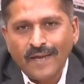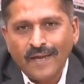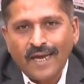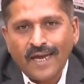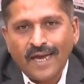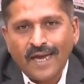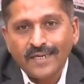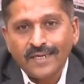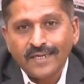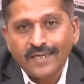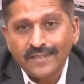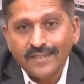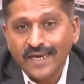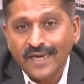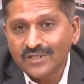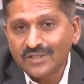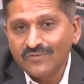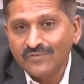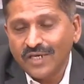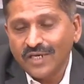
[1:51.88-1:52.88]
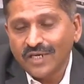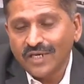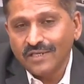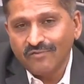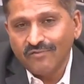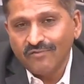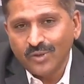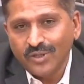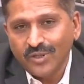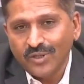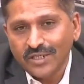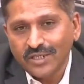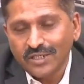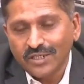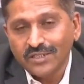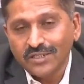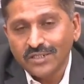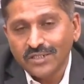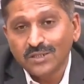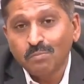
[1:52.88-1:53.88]
and that is where the revenue
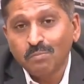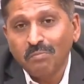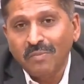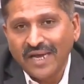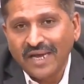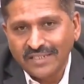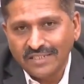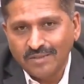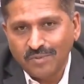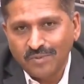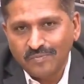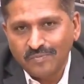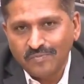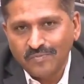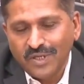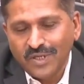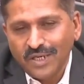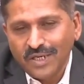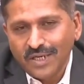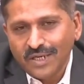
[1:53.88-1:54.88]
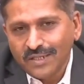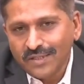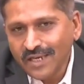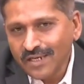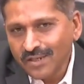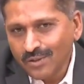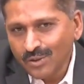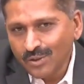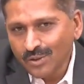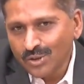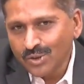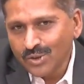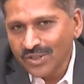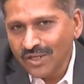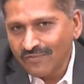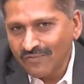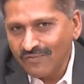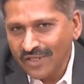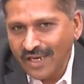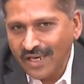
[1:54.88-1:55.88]
recognition is maximum then goes to the
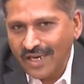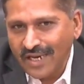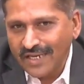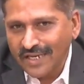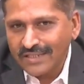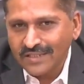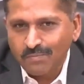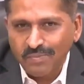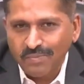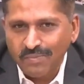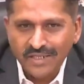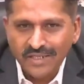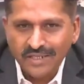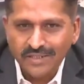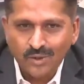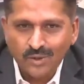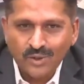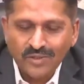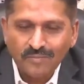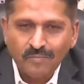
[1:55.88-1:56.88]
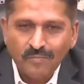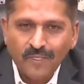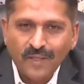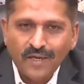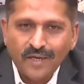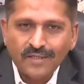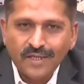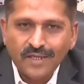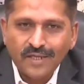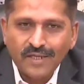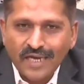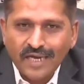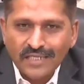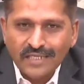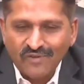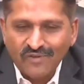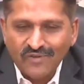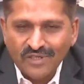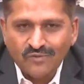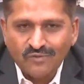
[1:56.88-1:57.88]
when the s peters out the last
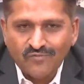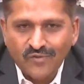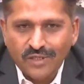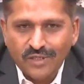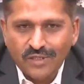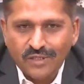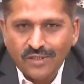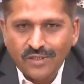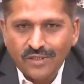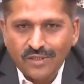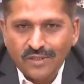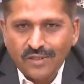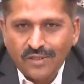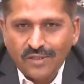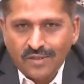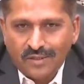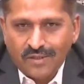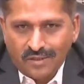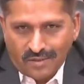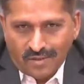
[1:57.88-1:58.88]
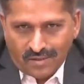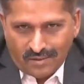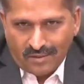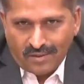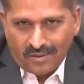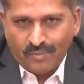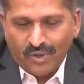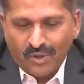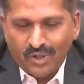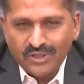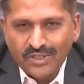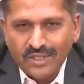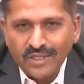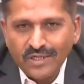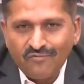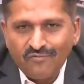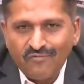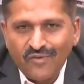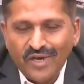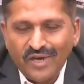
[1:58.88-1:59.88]
phase of the project
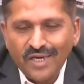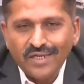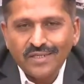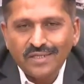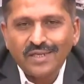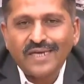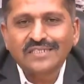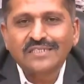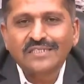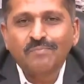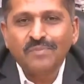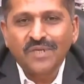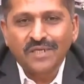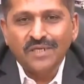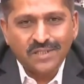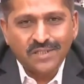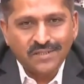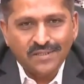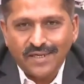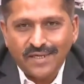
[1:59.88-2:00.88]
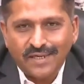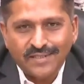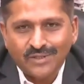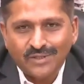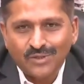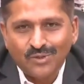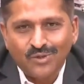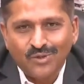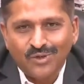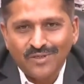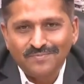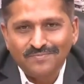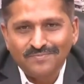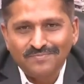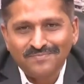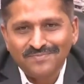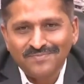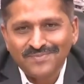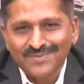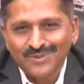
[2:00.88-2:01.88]
where the acceptance and trials go
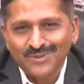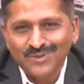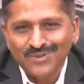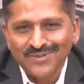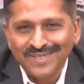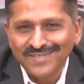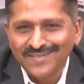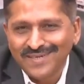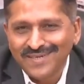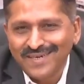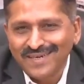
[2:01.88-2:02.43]
on so this in a